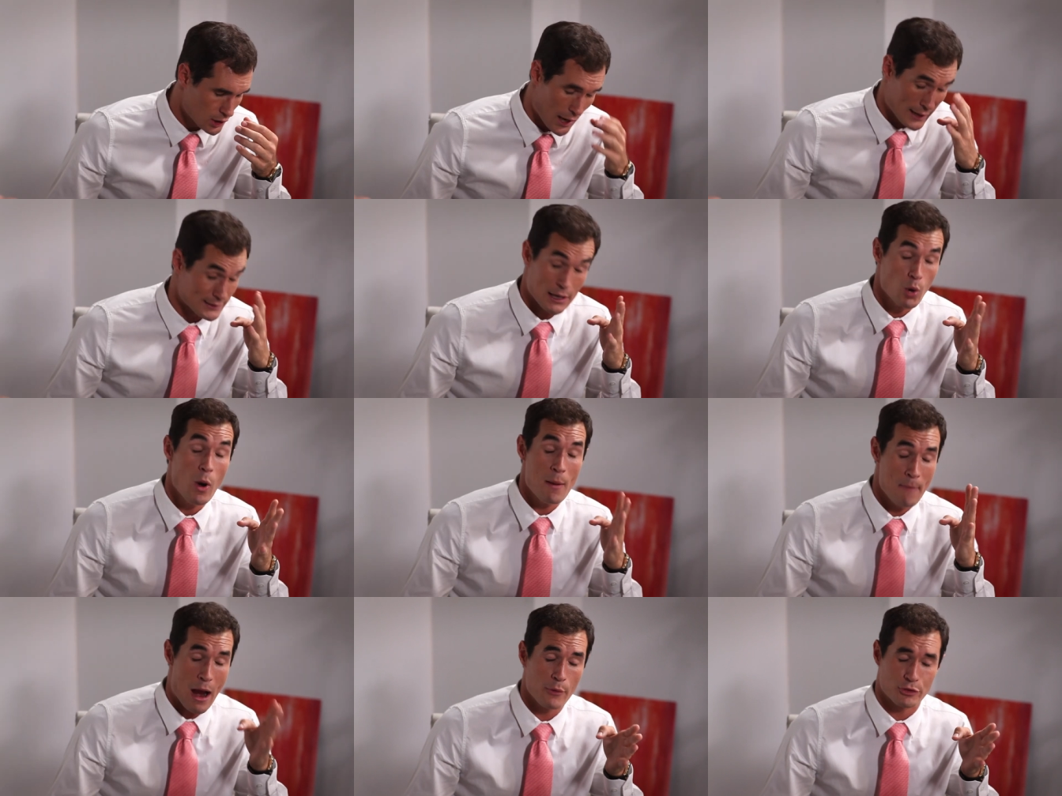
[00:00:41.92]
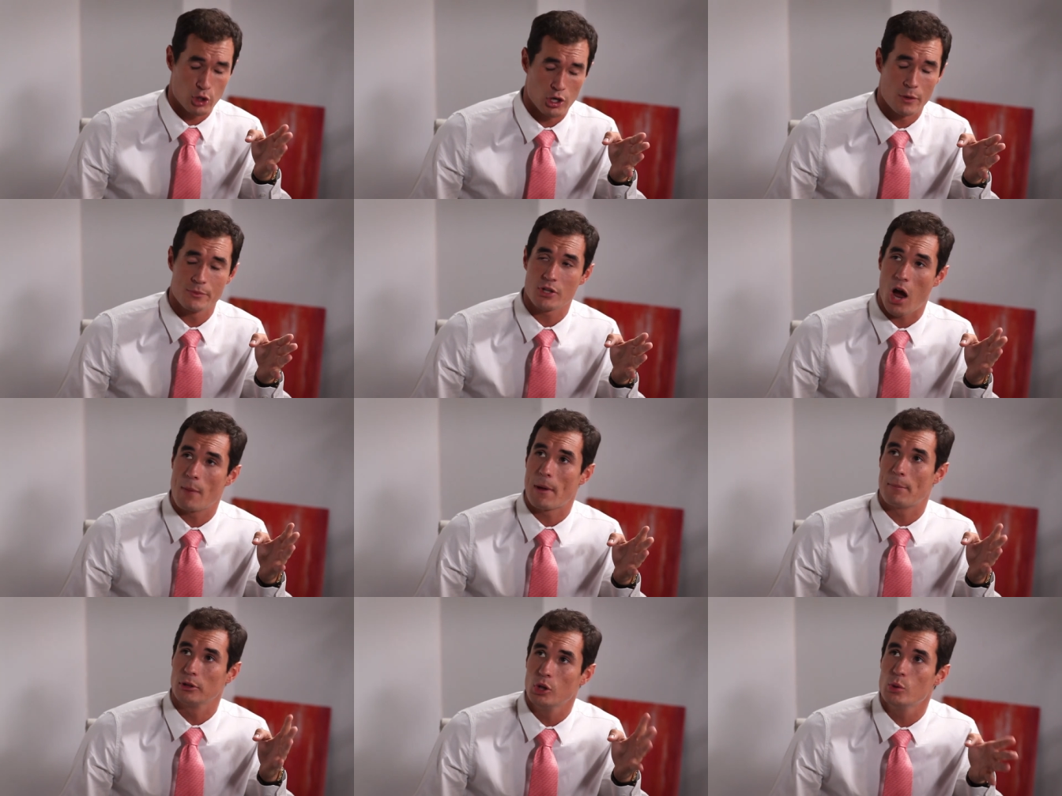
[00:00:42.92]
Okay, because I don't want mouth germs on my
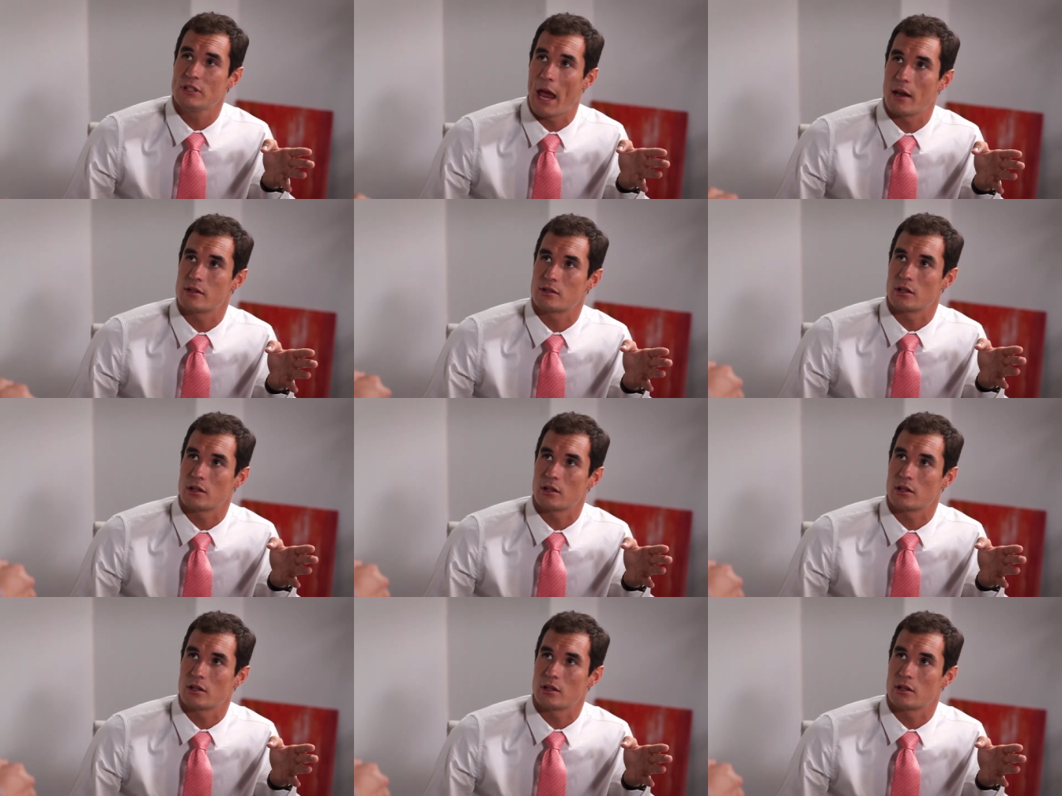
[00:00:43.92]
balloon canister.